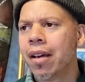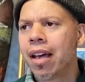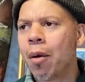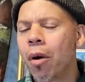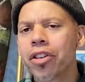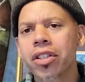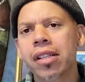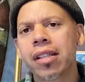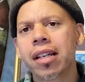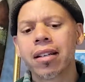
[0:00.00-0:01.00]
And while she's
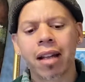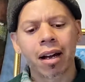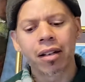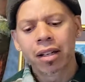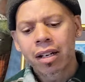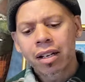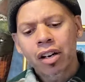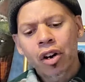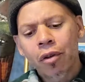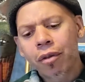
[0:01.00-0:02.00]
sitting there,
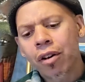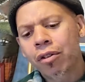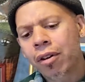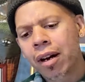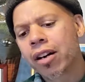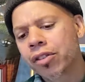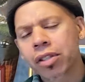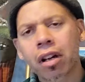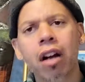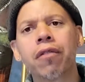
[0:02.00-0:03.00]
her
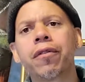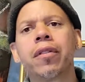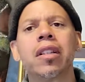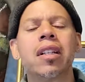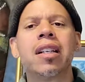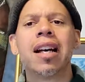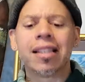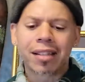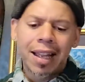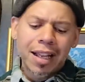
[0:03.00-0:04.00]
scarf,
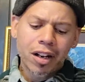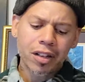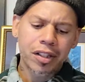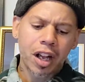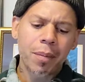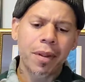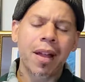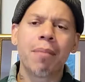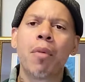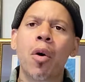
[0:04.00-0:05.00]
it's laying on top of
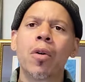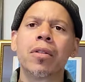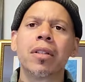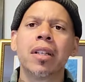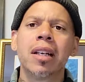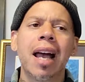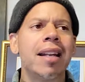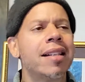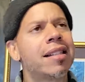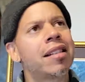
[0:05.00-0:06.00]
that mold, and
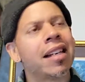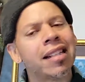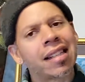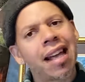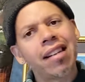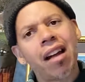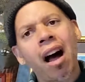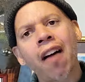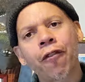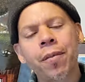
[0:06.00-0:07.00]
it's getting
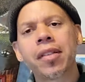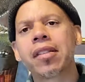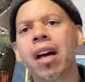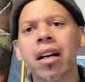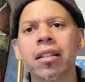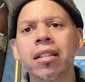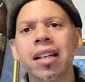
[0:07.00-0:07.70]
hot from the sun.